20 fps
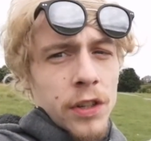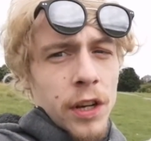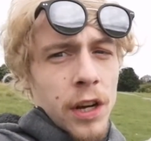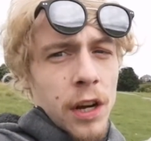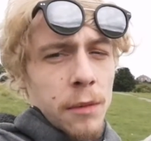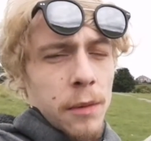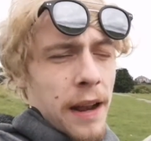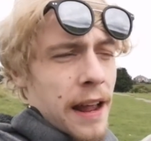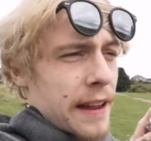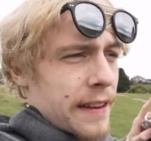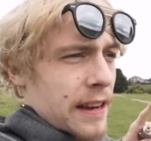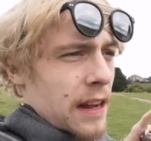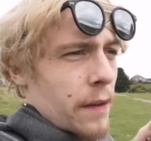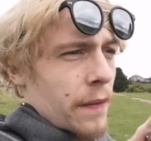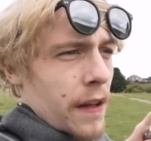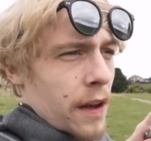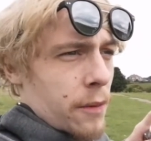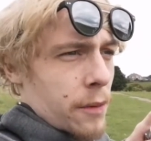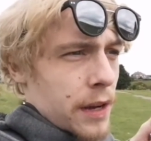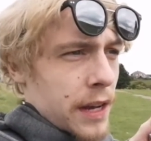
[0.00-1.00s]
So I'm gonna head
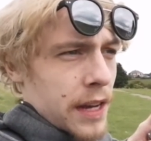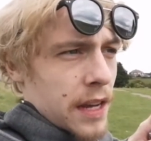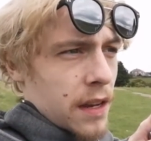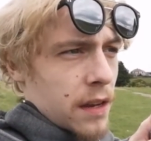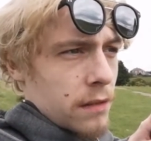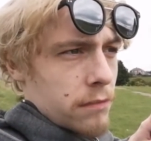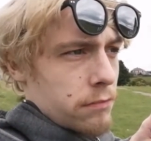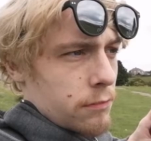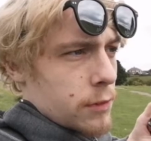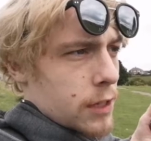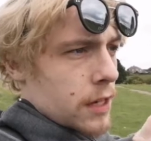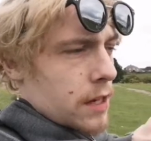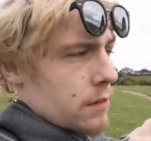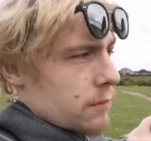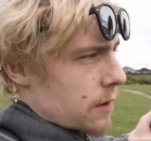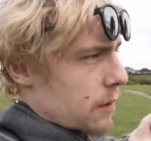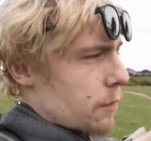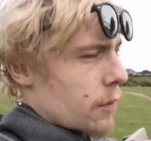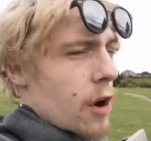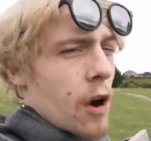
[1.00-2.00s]
down that way. We're
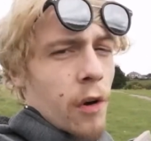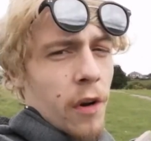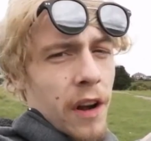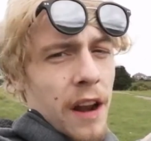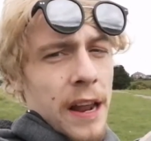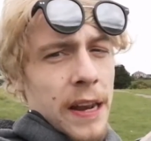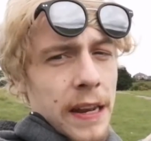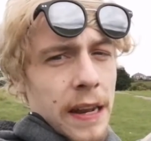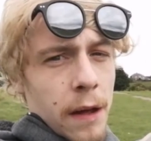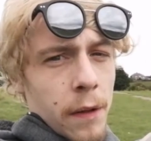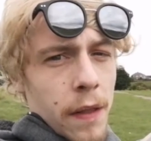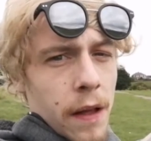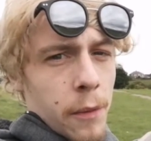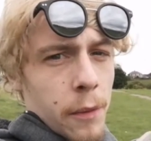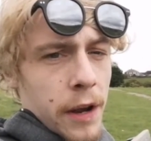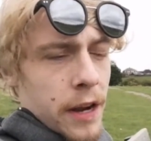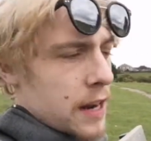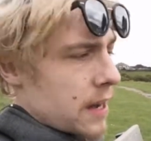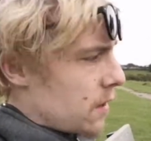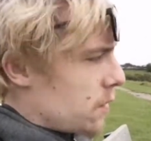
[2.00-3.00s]
all gonna head down
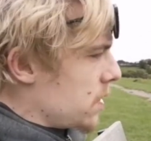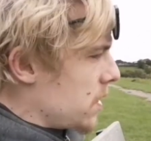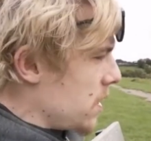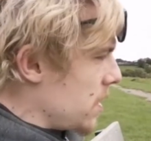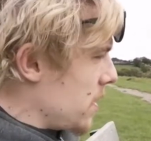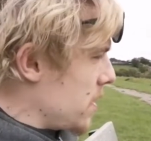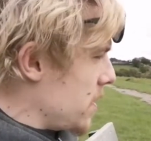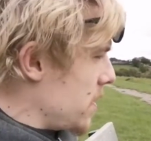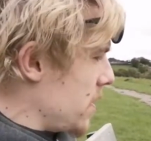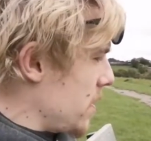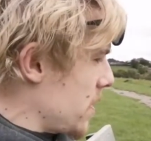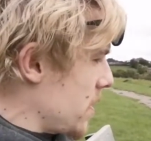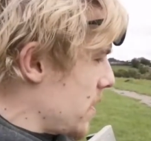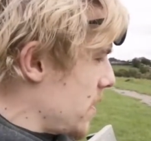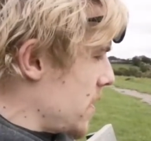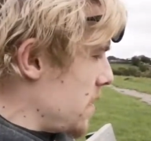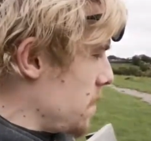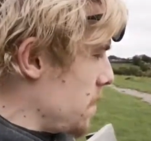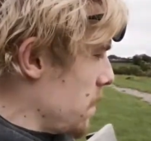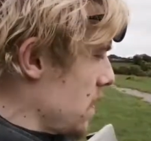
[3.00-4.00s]
that way now. And
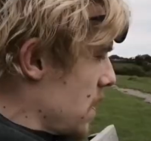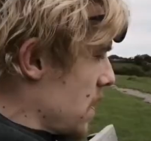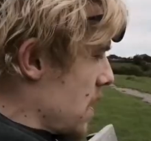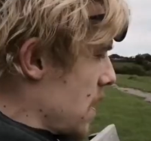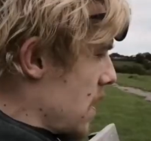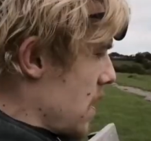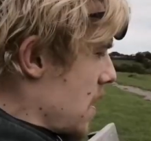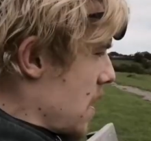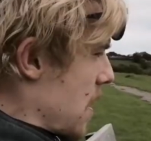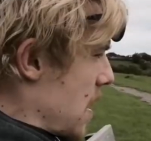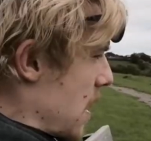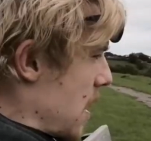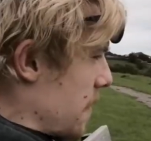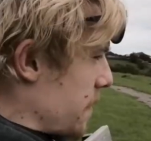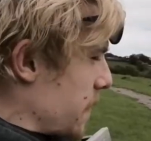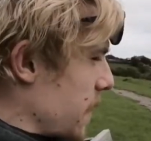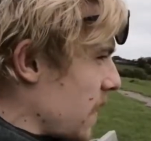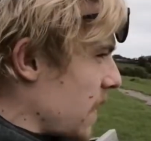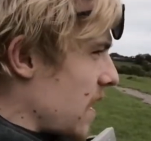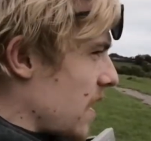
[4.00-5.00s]

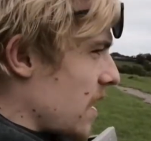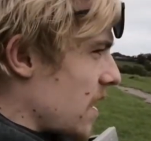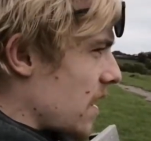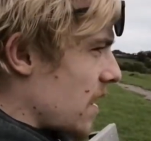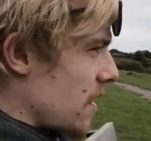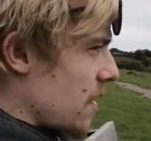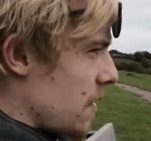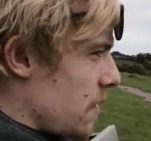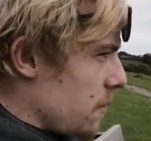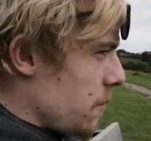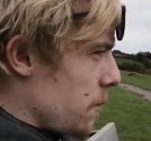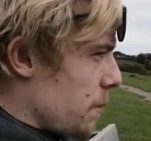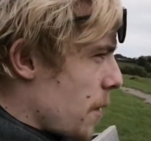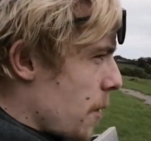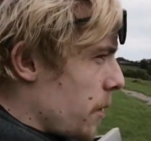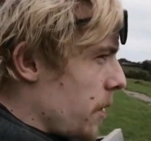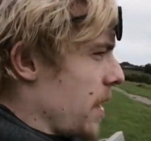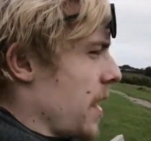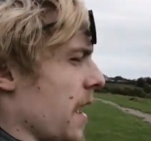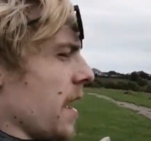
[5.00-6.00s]
after that, we'll
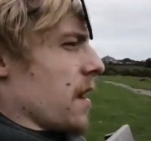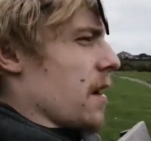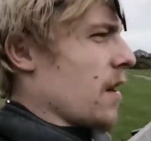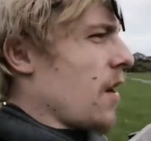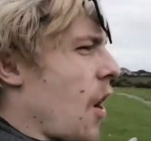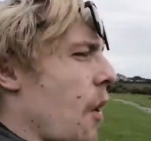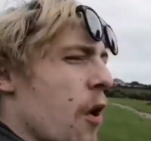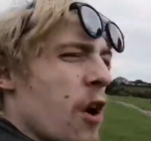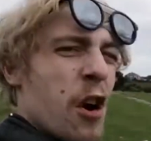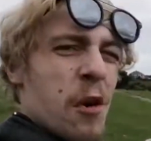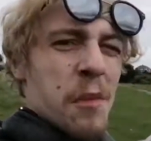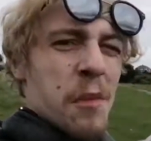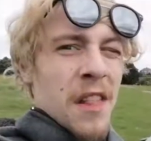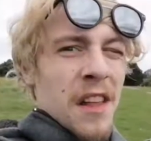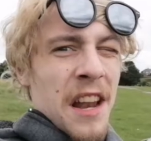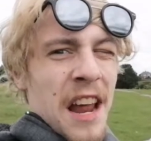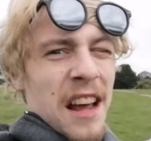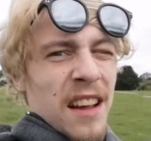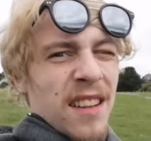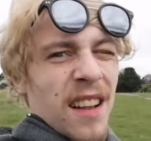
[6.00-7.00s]
probably go
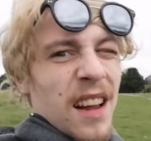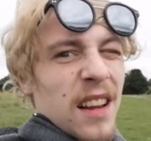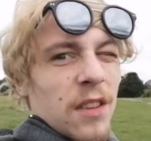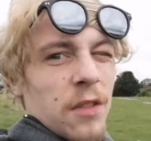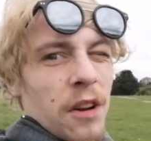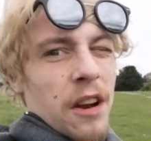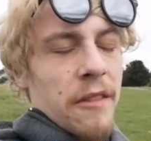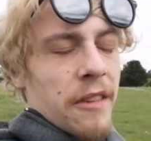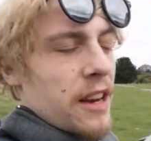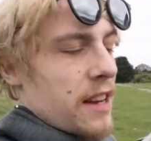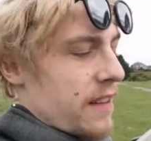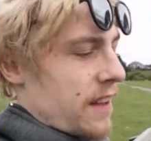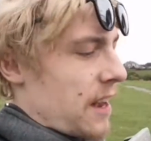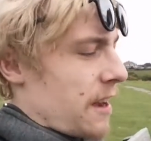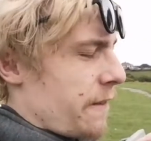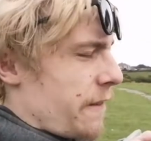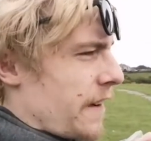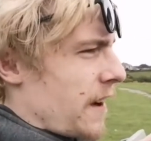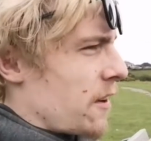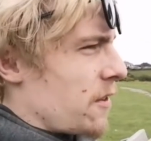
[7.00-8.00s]
in the next like 20 minutes,
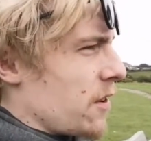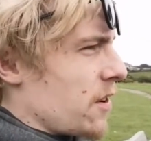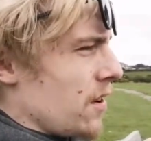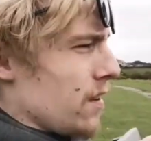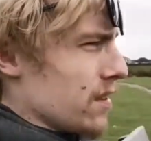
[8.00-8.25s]
half an hour.